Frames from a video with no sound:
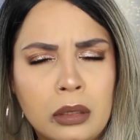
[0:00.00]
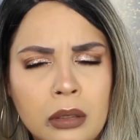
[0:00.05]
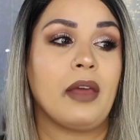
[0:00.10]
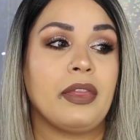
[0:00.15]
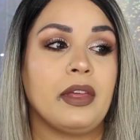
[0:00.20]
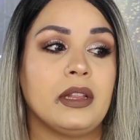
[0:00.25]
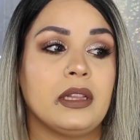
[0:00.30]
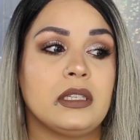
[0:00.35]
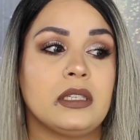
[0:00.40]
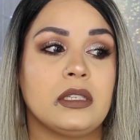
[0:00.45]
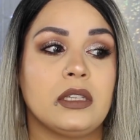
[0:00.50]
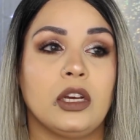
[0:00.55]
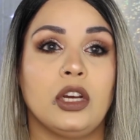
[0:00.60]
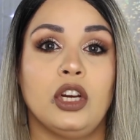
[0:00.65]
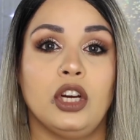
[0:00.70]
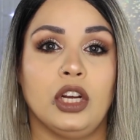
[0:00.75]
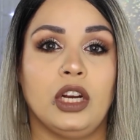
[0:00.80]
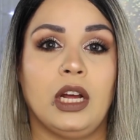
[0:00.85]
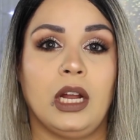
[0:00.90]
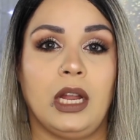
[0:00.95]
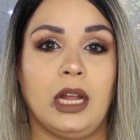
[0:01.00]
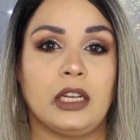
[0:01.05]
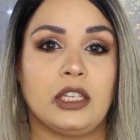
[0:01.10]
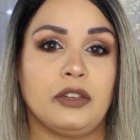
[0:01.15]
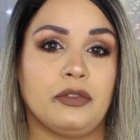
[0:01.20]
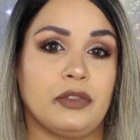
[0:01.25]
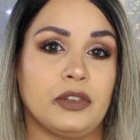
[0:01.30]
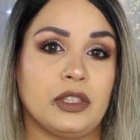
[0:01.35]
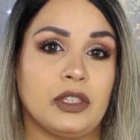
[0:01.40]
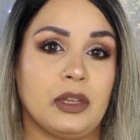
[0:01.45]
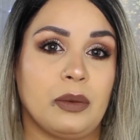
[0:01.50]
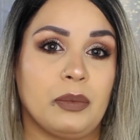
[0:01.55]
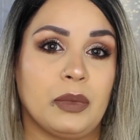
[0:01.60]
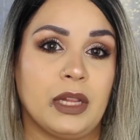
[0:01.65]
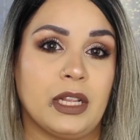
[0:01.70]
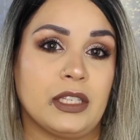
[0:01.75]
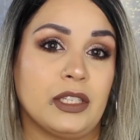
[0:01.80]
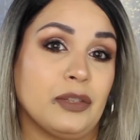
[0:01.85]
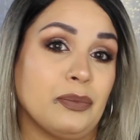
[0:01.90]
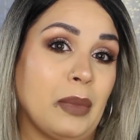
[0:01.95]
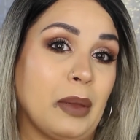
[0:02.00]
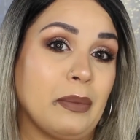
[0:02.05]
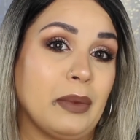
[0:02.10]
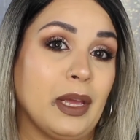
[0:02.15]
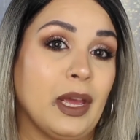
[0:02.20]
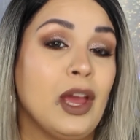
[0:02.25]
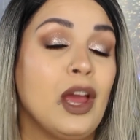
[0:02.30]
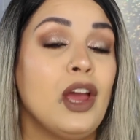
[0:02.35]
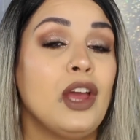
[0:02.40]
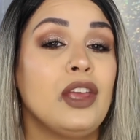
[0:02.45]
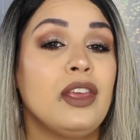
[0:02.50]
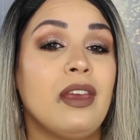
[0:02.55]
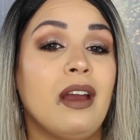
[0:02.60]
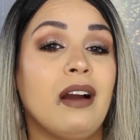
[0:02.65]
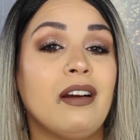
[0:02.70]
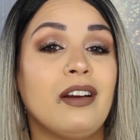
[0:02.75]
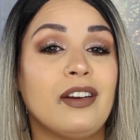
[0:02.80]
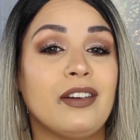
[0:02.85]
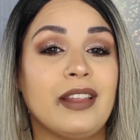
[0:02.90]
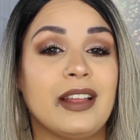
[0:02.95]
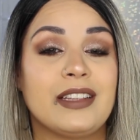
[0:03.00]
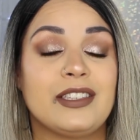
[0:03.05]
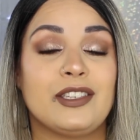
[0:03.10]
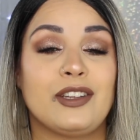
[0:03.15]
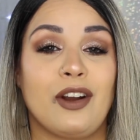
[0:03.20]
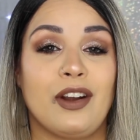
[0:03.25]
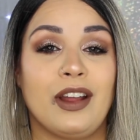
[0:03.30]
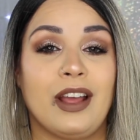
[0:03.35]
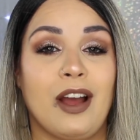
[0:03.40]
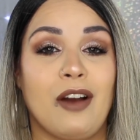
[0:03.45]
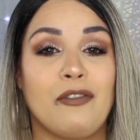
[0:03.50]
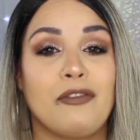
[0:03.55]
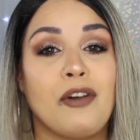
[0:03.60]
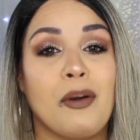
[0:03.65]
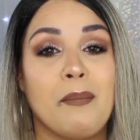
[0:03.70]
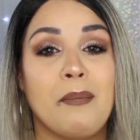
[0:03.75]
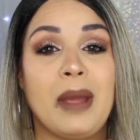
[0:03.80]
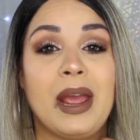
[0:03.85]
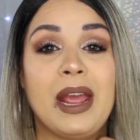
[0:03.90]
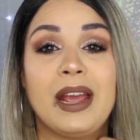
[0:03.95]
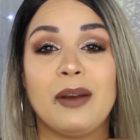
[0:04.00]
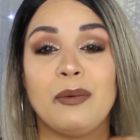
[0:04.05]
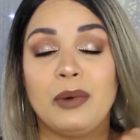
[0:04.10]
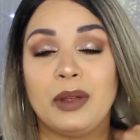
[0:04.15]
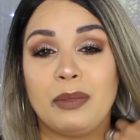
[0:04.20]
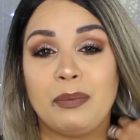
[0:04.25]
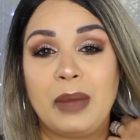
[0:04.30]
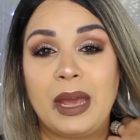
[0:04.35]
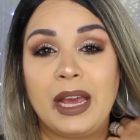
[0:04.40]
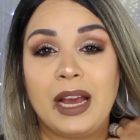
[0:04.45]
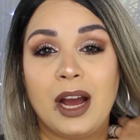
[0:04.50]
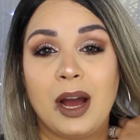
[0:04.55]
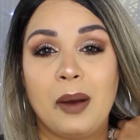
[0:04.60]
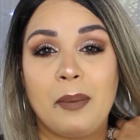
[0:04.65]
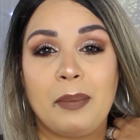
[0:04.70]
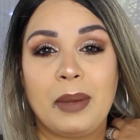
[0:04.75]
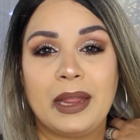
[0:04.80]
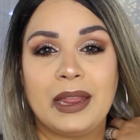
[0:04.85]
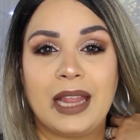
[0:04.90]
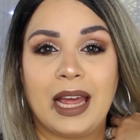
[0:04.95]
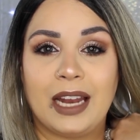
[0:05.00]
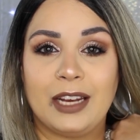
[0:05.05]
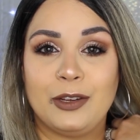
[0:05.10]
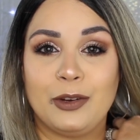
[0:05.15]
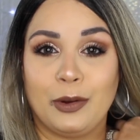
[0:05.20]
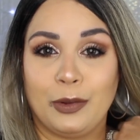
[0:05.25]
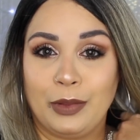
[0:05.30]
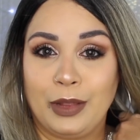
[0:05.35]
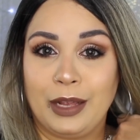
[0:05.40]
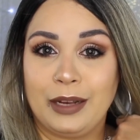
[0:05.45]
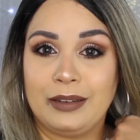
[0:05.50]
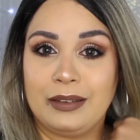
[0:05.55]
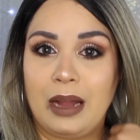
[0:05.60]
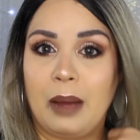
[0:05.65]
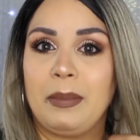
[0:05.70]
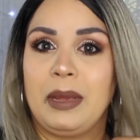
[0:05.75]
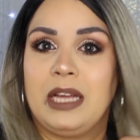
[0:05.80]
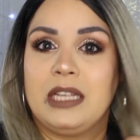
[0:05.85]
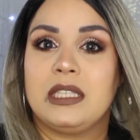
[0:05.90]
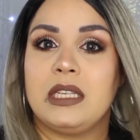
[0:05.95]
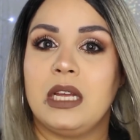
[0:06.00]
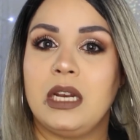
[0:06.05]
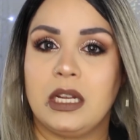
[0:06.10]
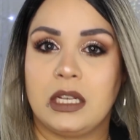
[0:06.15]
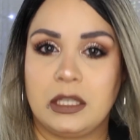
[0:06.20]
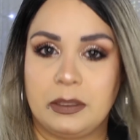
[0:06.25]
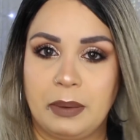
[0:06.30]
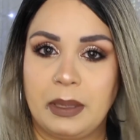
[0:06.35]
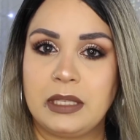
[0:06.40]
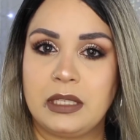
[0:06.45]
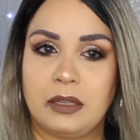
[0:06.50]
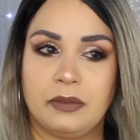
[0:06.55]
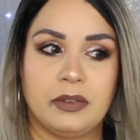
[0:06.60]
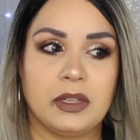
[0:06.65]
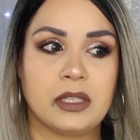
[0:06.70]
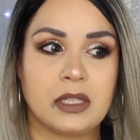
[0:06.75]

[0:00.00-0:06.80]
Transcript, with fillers: I think this is a good collection for someone that's maybe younger, that's starting out with makeup, and that, you know, I mean, it's inexpensive.